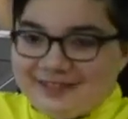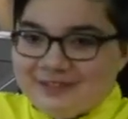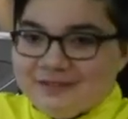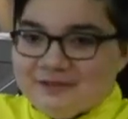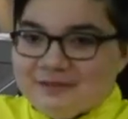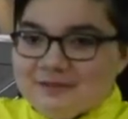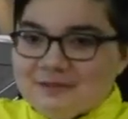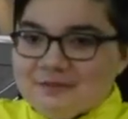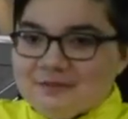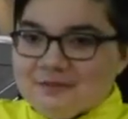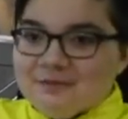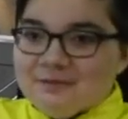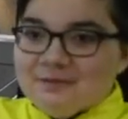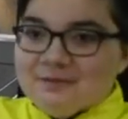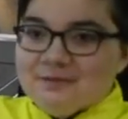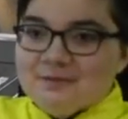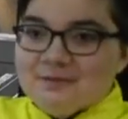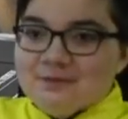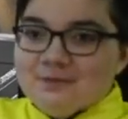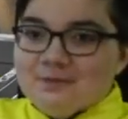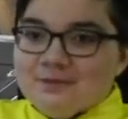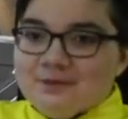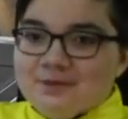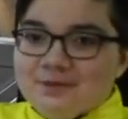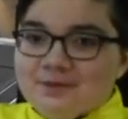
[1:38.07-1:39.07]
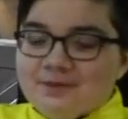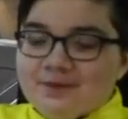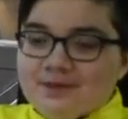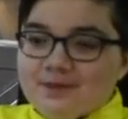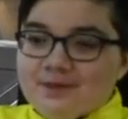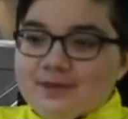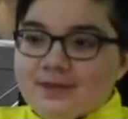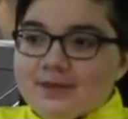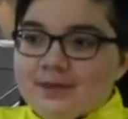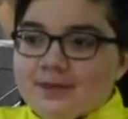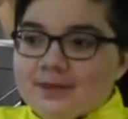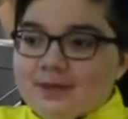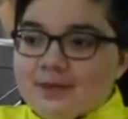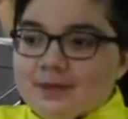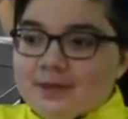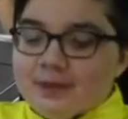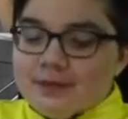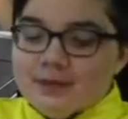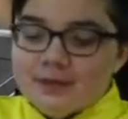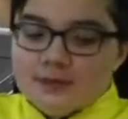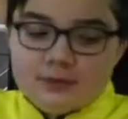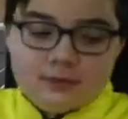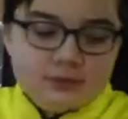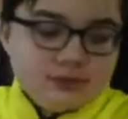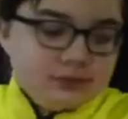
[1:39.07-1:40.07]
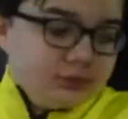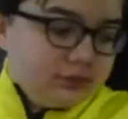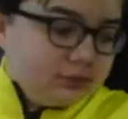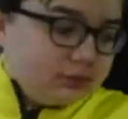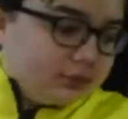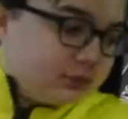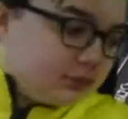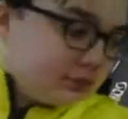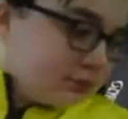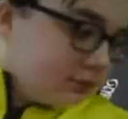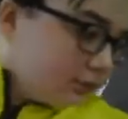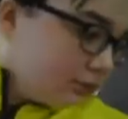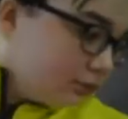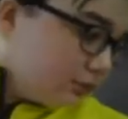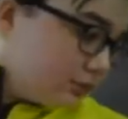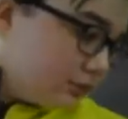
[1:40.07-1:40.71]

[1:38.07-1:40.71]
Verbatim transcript: James's cardiologist, who we actually